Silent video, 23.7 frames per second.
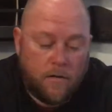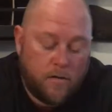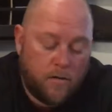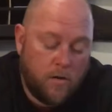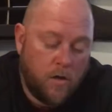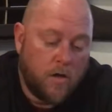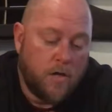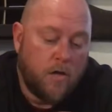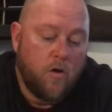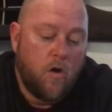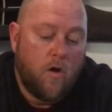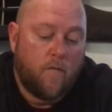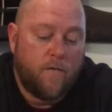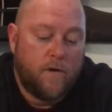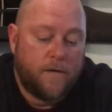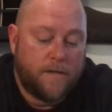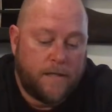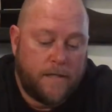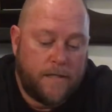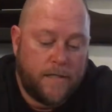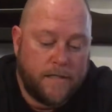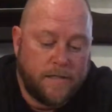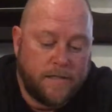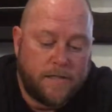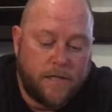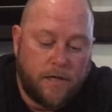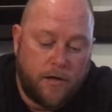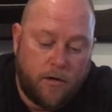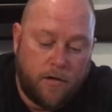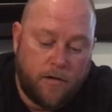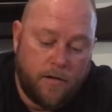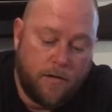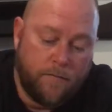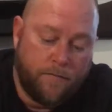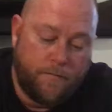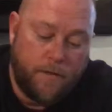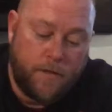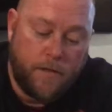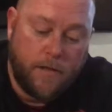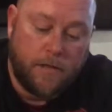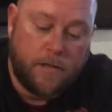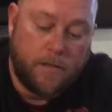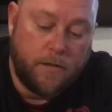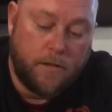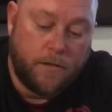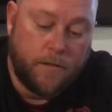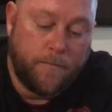Looking over at the interior of the
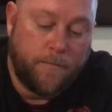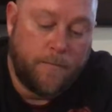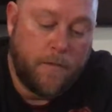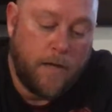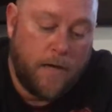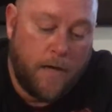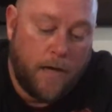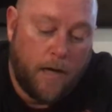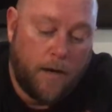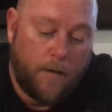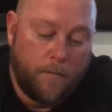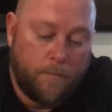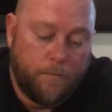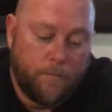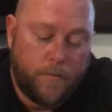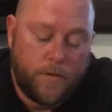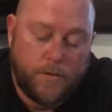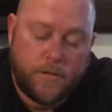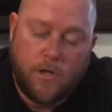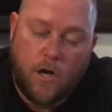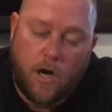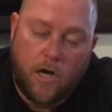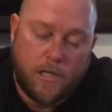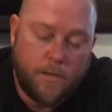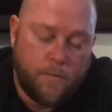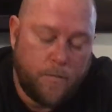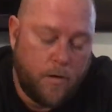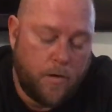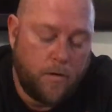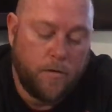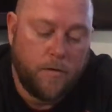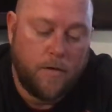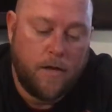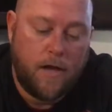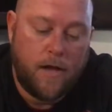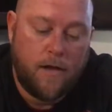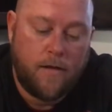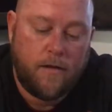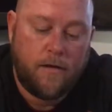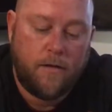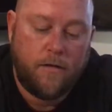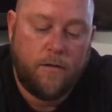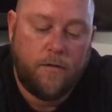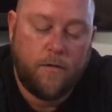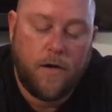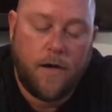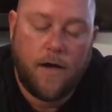vehicle, we talked about
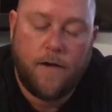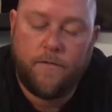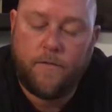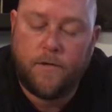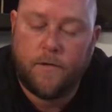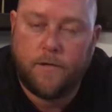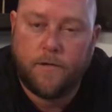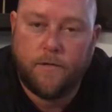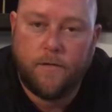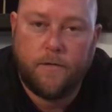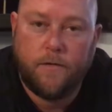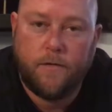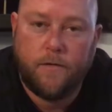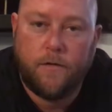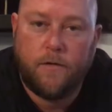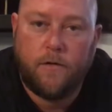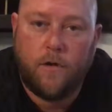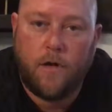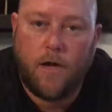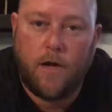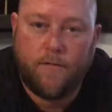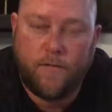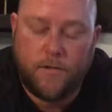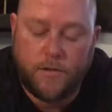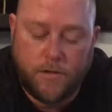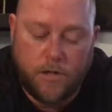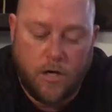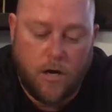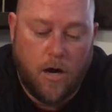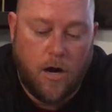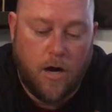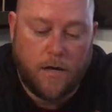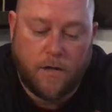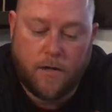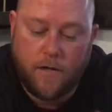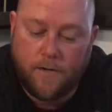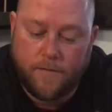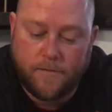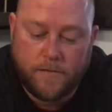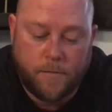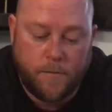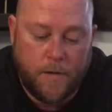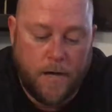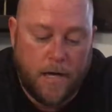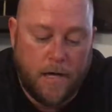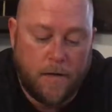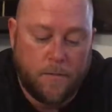you have your dog, you have
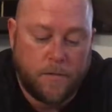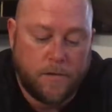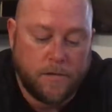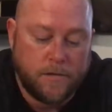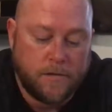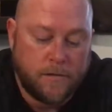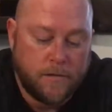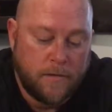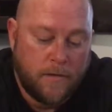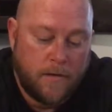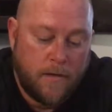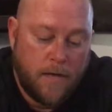some animals.